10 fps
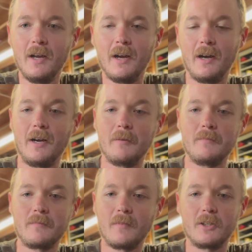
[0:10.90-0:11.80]
I
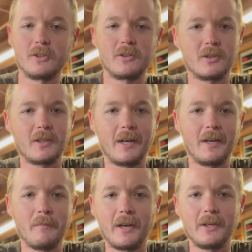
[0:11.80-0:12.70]
just decided
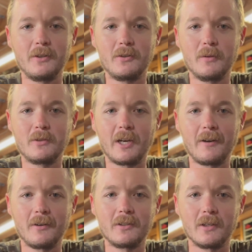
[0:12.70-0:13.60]
to make a YouTube
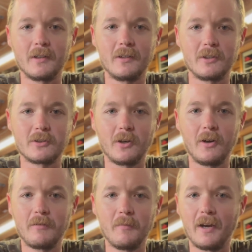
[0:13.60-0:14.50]
channel to show
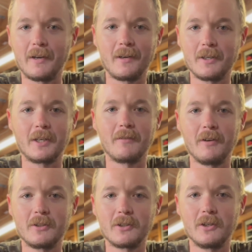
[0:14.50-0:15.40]
off my hunting
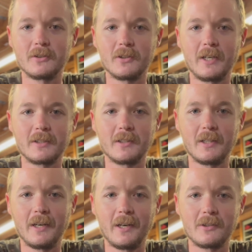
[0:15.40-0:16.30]
adventures and things of
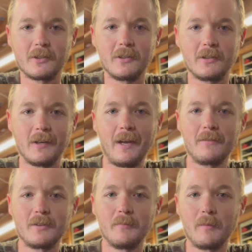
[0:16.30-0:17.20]
that nature, to have
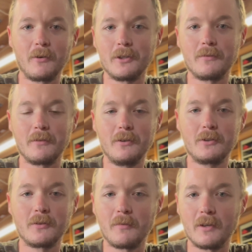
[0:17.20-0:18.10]
some memories for the
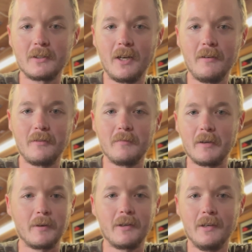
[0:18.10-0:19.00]
future for myself, and
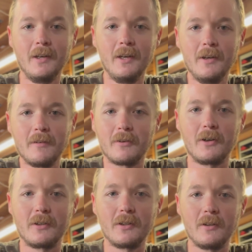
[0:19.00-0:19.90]
maybe
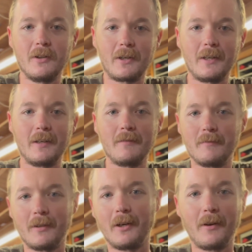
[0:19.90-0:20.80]
to look
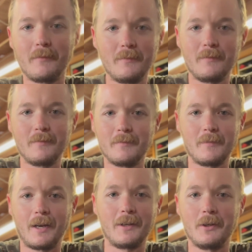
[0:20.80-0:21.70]
in,
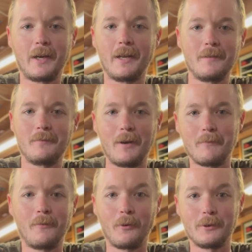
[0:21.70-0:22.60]
I can look at when I'm
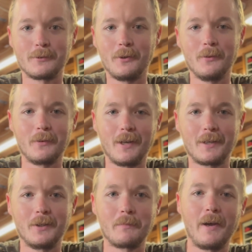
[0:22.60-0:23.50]
40 years old and I can
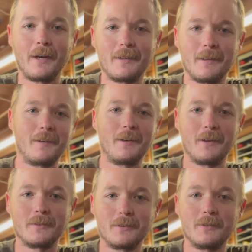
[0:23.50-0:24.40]
look back and
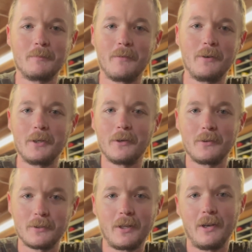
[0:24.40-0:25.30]
see my videos
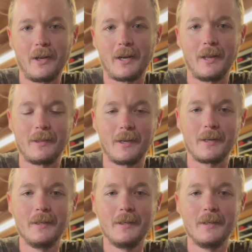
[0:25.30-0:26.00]
and that kind of thing.